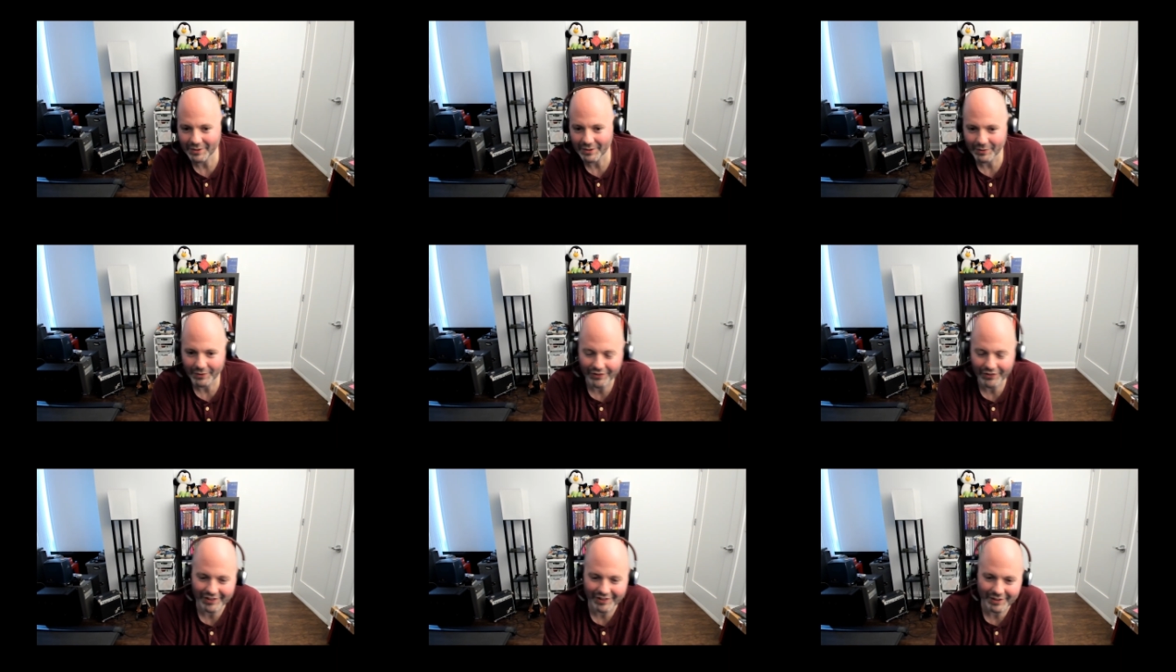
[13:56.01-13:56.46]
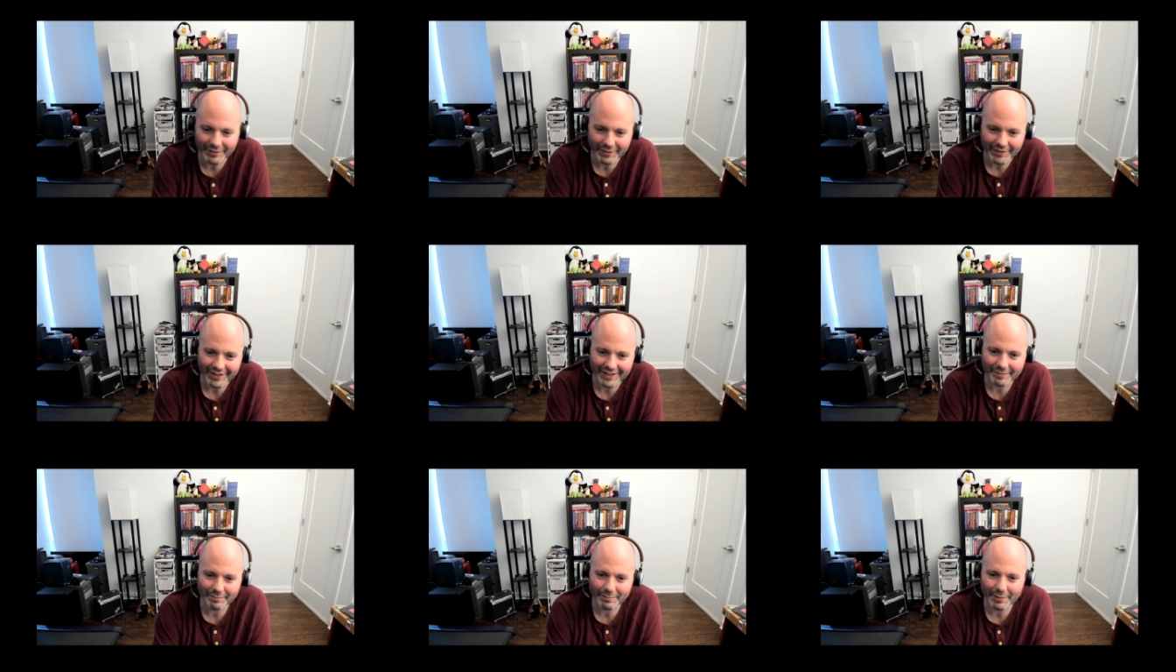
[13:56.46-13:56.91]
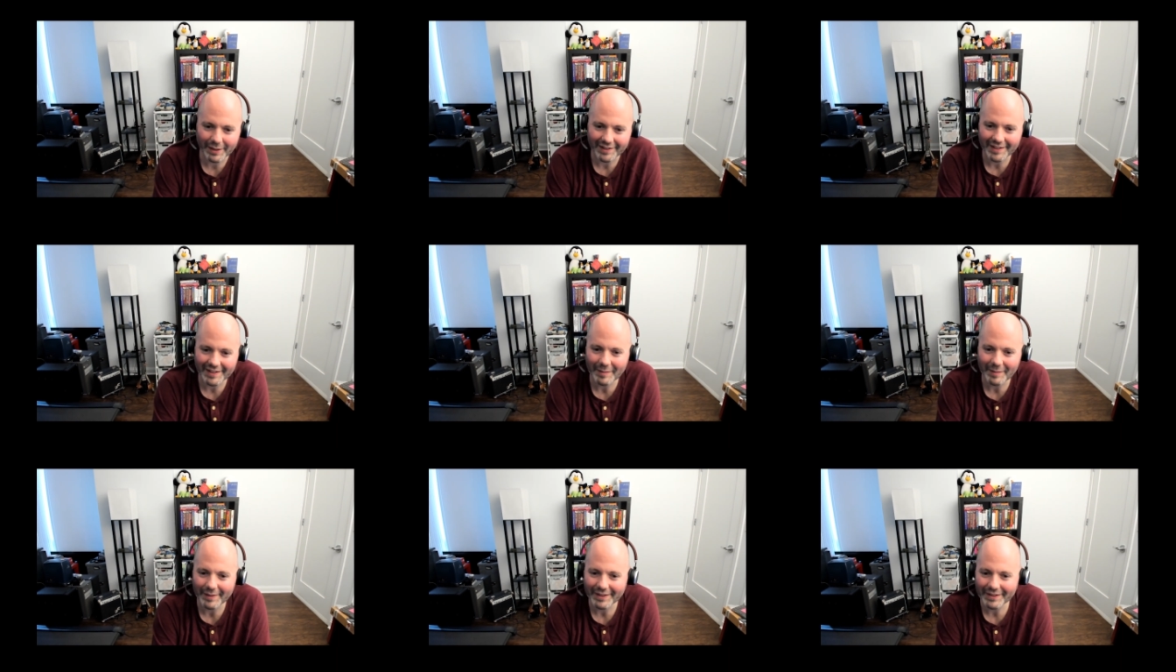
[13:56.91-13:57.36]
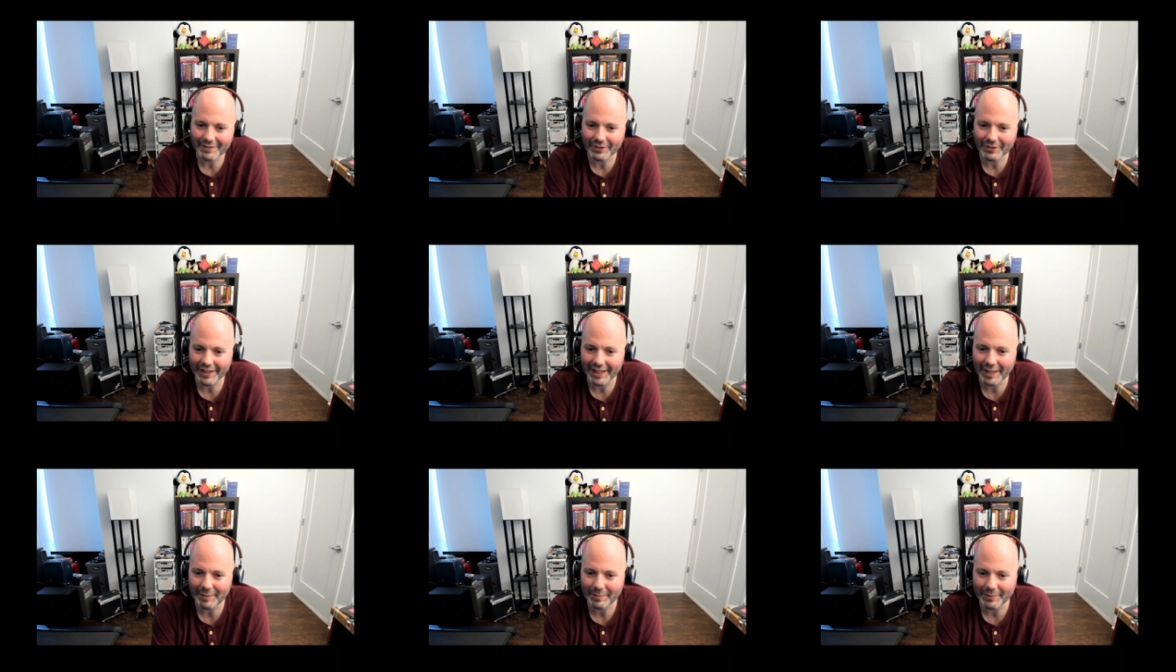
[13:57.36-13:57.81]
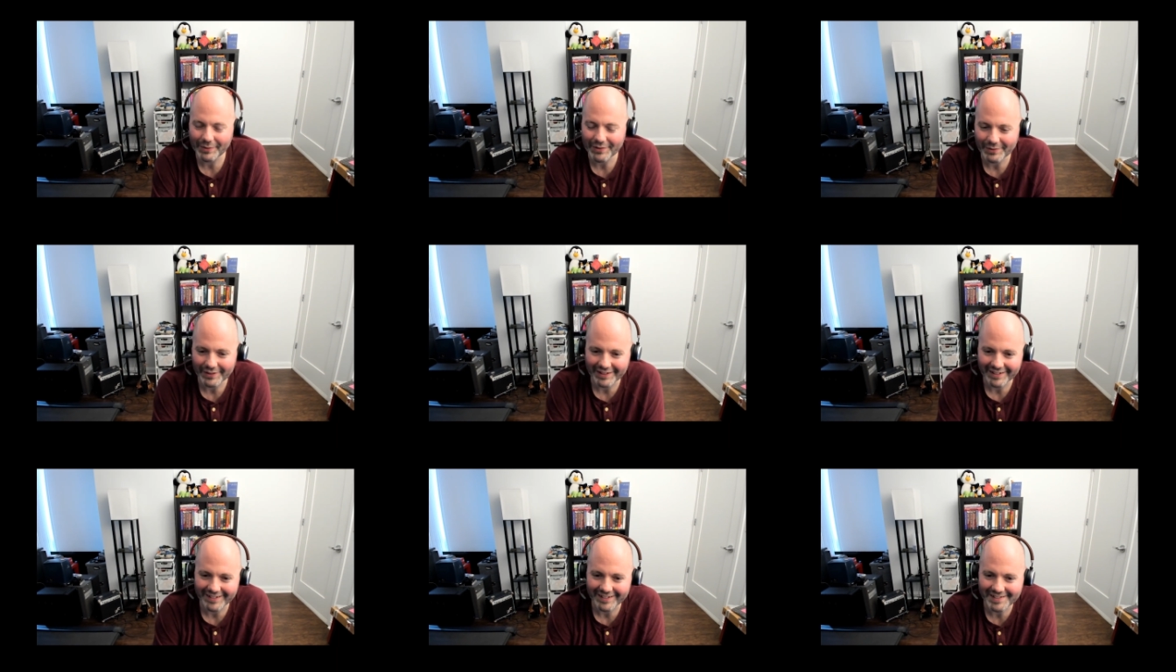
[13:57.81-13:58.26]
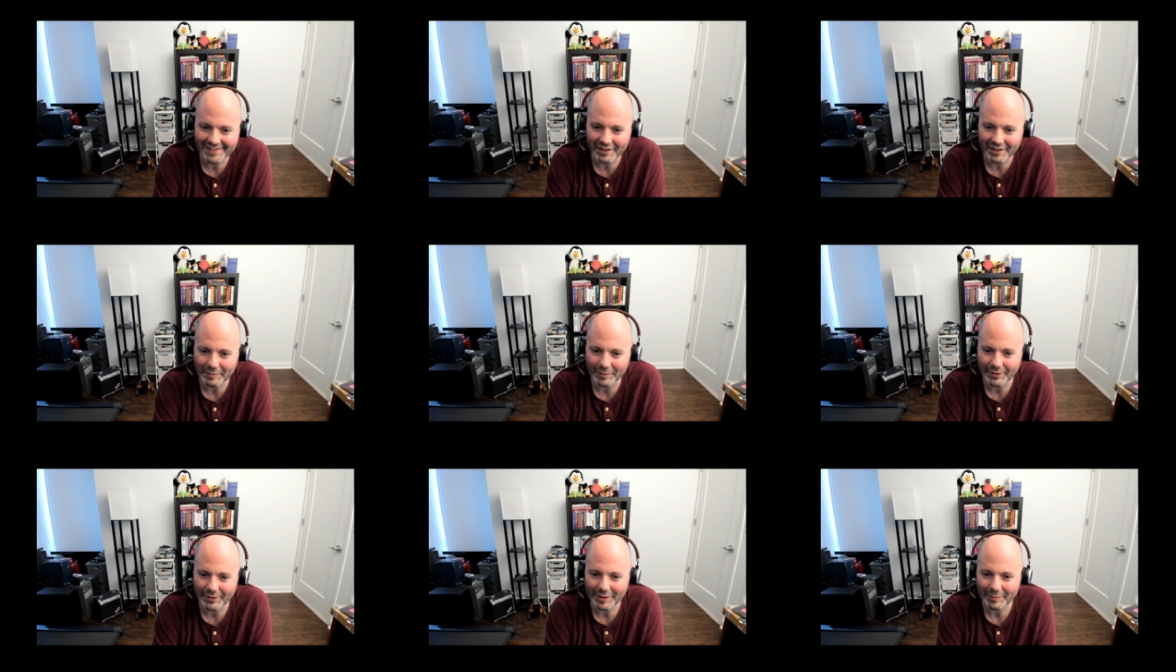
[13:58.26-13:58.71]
We'll see with the pandemic what happens with our ceremony.